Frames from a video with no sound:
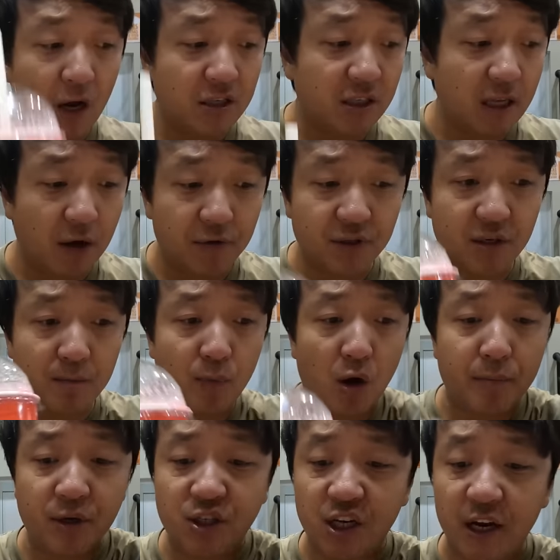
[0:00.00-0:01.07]
Wash it down with some
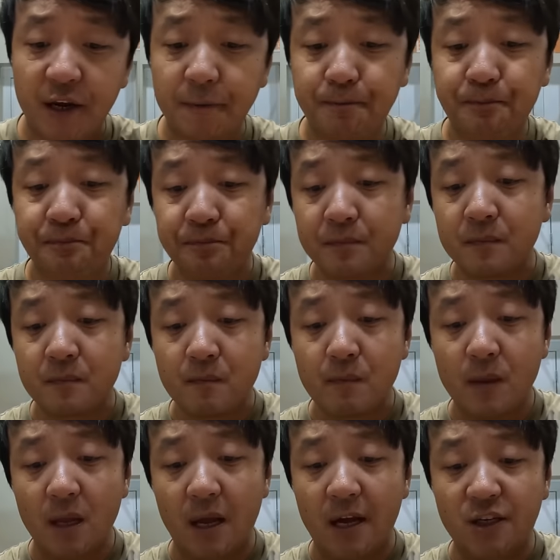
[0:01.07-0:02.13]
Barbie shake.
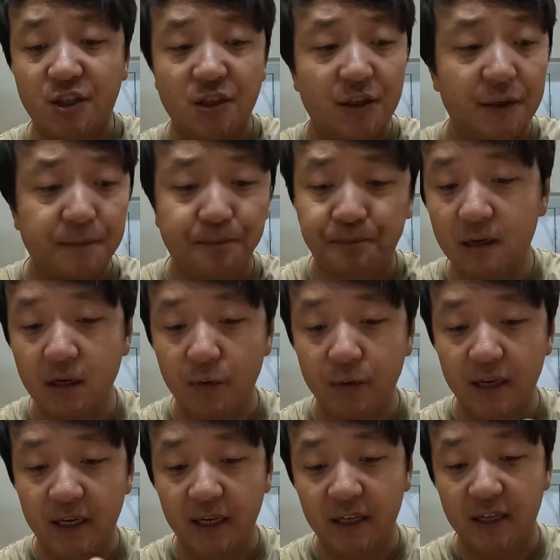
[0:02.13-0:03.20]
Actually, good
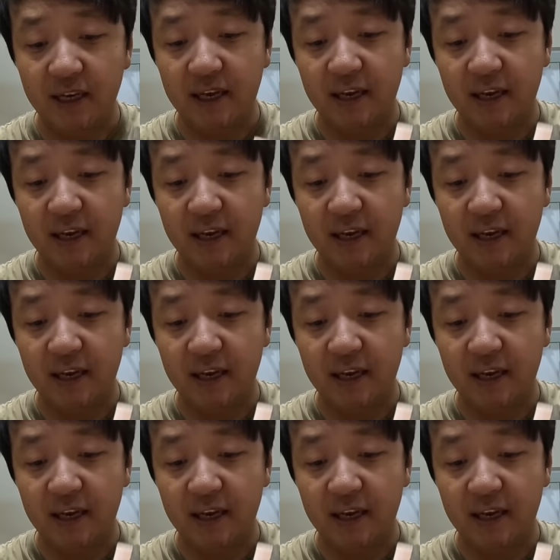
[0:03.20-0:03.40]
way to eat the